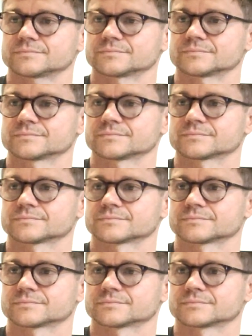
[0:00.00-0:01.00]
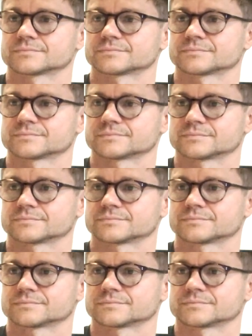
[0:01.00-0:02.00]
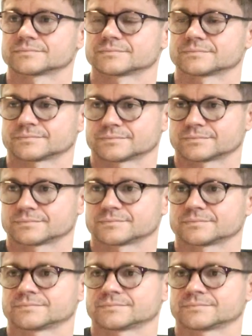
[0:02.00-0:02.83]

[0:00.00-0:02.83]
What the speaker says: (silent)